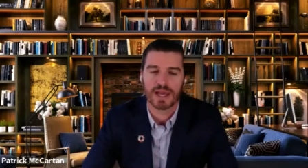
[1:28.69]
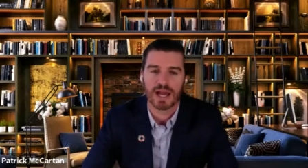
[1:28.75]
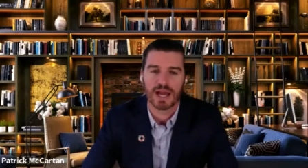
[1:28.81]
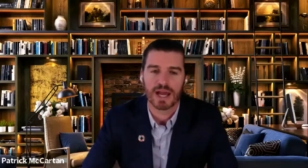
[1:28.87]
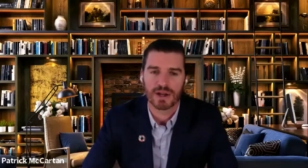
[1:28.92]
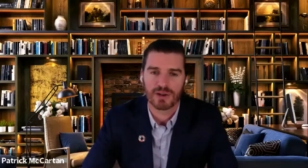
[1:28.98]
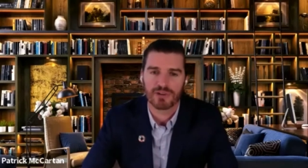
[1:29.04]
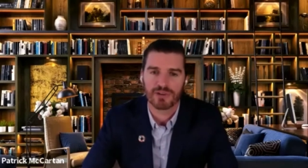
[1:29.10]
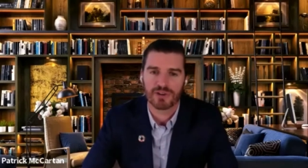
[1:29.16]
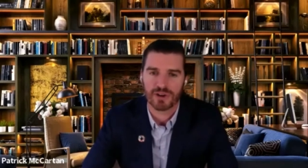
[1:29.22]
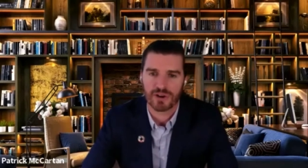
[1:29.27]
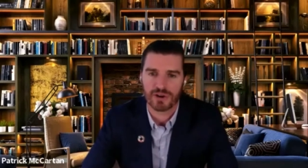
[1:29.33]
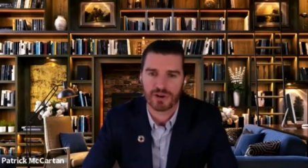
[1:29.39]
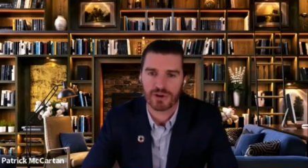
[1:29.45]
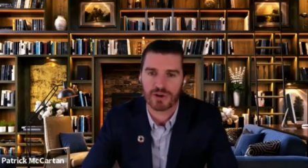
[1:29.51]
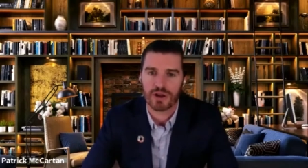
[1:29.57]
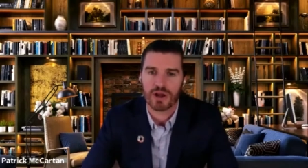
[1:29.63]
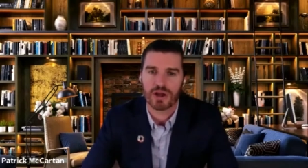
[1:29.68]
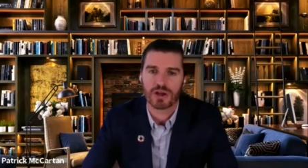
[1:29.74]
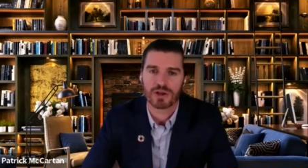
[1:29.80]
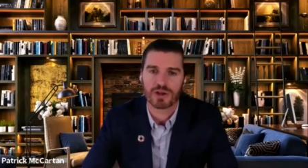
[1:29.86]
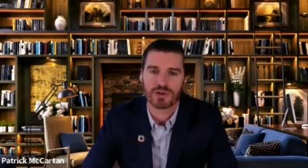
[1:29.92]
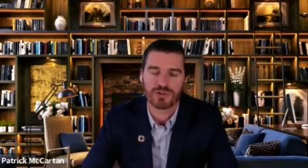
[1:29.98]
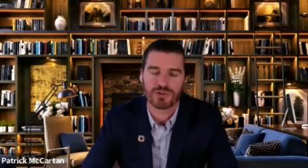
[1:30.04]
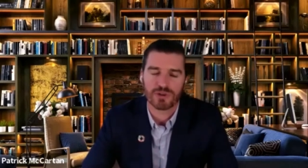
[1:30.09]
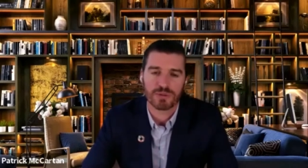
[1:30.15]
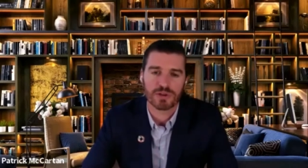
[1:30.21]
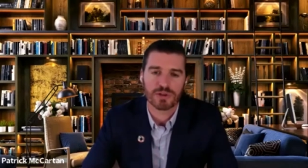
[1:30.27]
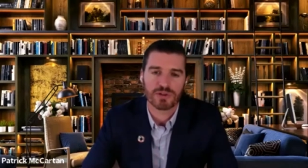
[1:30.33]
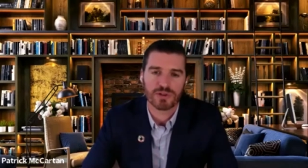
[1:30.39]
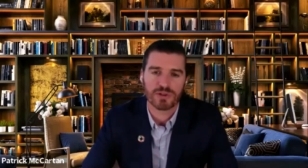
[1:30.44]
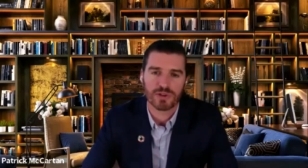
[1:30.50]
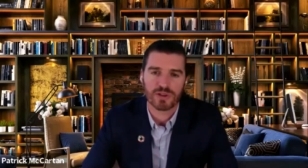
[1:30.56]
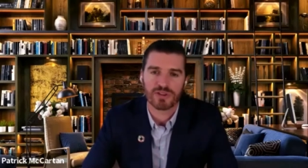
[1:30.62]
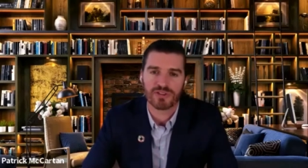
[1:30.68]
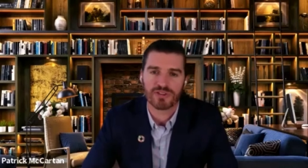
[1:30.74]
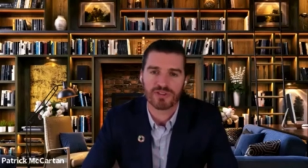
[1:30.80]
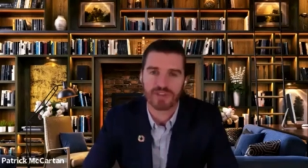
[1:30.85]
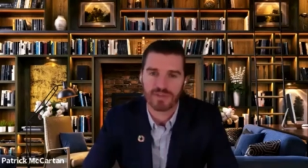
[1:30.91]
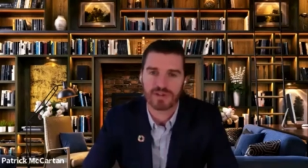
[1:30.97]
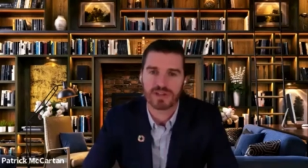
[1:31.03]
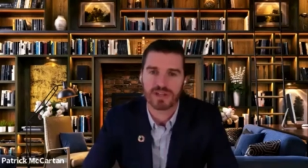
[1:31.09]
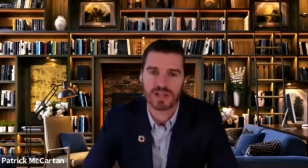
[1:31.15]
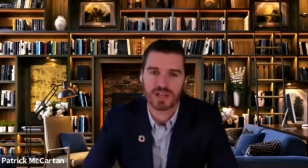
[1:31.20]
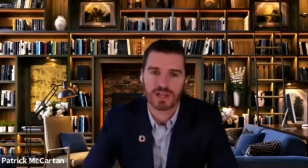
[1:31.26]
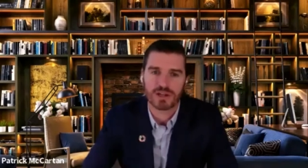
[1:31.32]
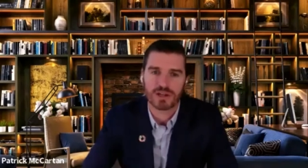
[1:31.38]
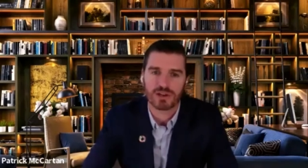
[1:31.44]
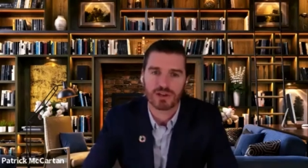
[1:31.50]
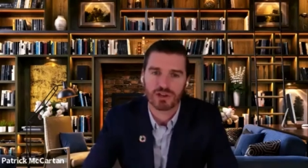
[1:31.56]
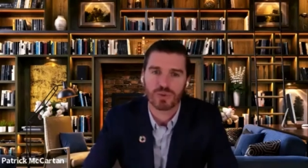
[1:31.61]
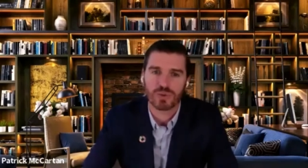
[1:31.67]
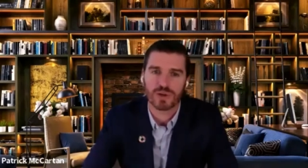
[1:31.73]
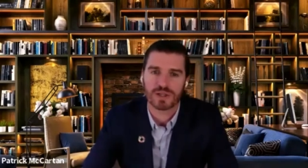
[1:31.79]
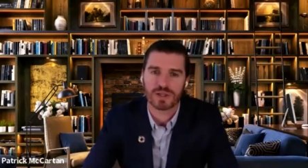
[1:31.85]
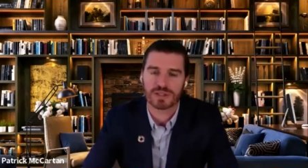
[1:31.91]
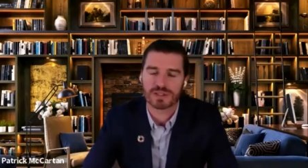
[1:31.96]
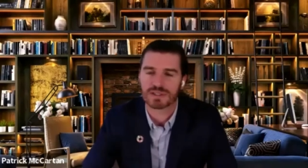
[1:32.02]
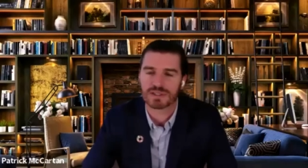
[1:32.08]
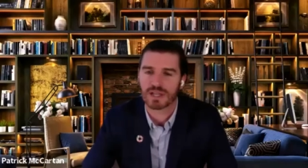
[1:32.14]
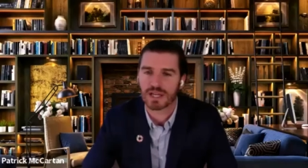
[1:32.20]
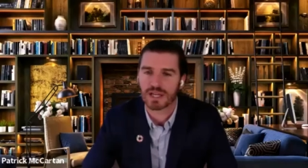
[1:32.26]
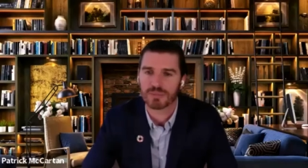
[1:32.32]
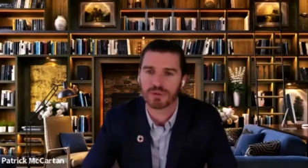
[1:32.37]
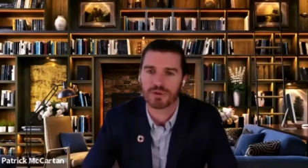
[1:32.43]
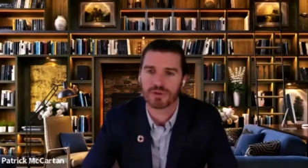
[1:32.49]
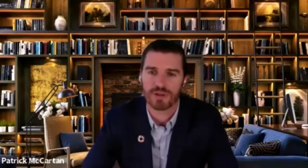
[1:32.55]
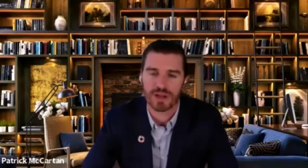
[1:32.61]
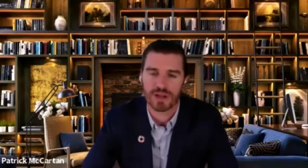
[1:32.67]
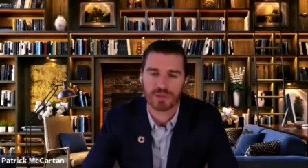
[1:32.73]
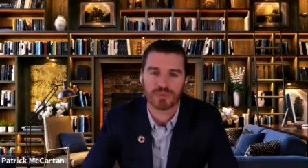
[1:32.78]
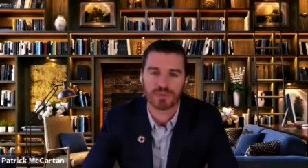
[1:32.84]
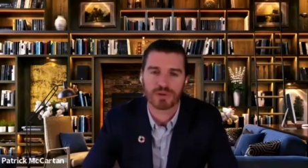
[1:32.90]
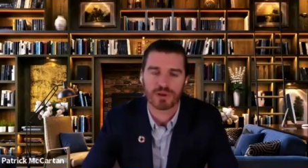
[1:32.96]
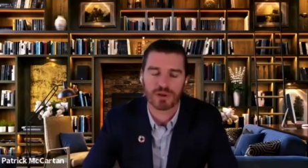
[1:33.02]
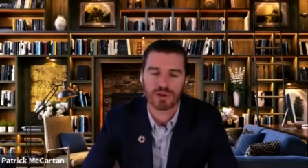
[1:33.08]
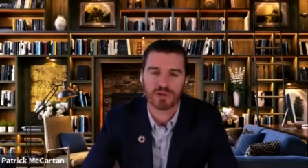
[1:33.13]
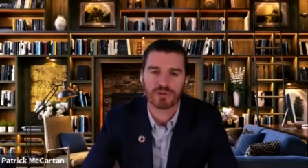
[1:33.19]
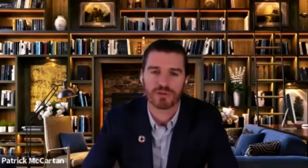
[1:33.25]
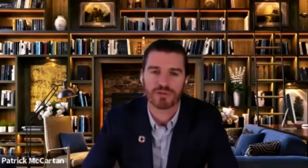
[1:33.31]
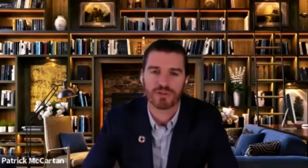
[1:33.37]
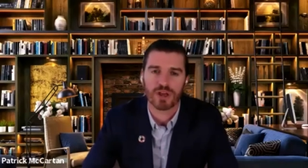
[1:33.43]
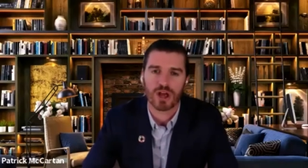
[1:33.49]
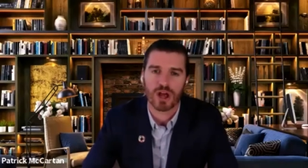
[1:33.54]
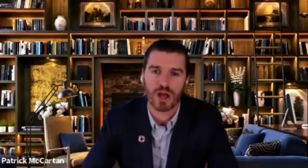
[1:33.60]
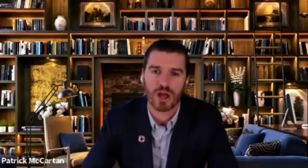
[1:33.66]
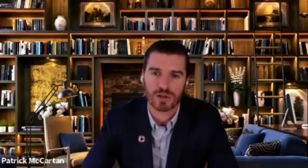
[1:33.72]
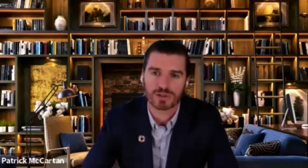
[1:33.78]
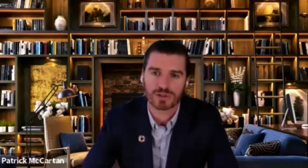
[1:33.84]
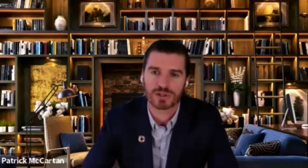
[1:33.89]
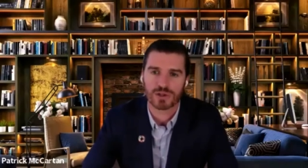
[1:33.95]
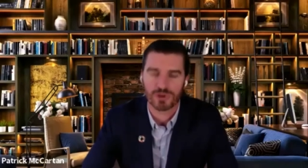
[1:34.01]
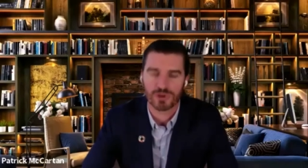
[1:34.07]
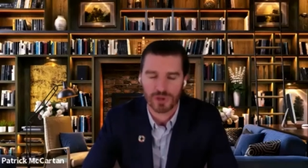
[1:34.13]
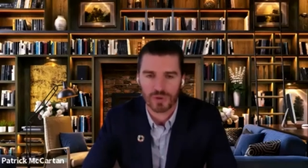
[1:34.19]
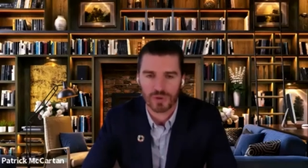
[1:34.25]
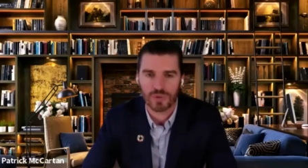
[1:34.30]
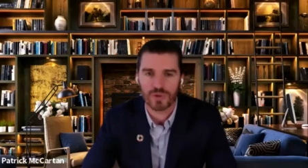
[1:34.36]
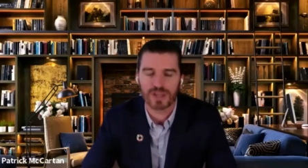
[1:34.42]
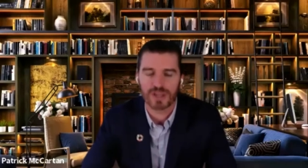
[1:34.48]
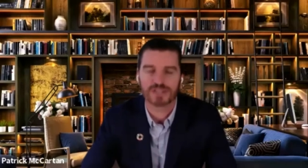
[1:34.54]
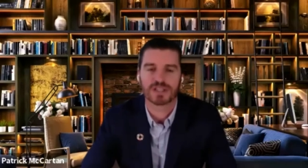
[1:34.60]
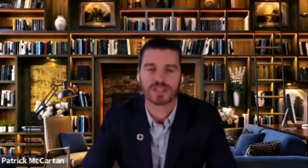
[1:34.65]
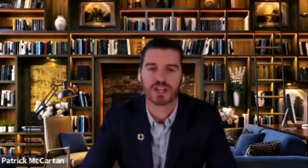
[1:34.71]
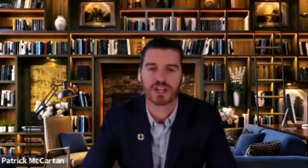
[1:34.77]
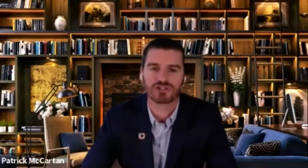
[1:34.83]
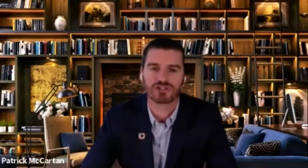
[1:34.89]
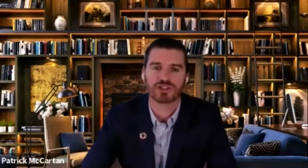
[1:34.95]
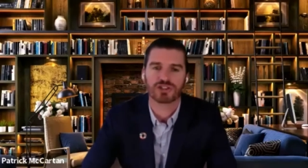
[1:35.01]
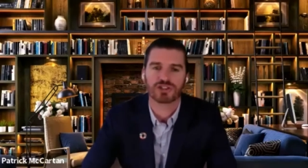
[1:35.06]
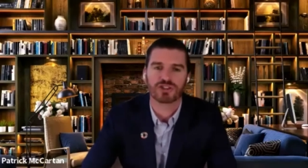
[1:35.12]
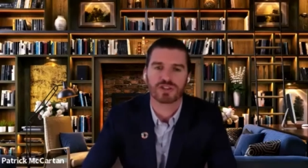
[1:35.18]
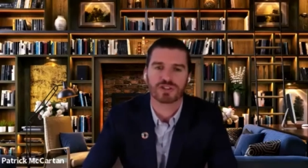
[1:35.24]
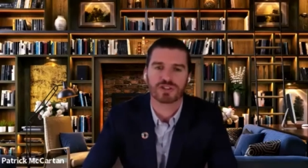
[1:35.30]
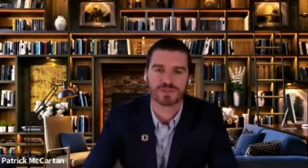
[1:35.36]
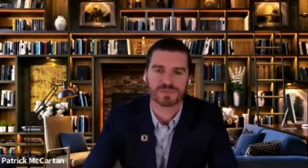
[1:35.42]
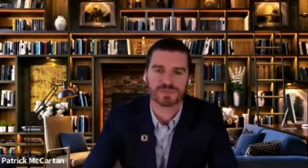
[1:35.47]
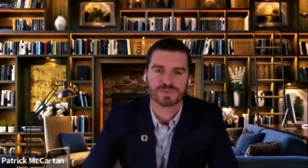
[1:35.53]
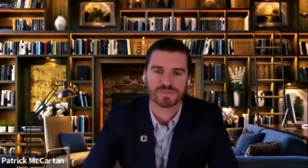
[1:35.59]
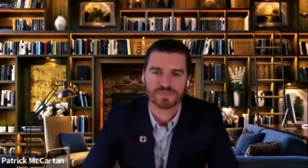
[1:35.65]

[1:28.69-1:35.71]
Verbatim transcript: and in turn, contribute to the 17 UN Sustainable Development Goals, also known as the SDGs.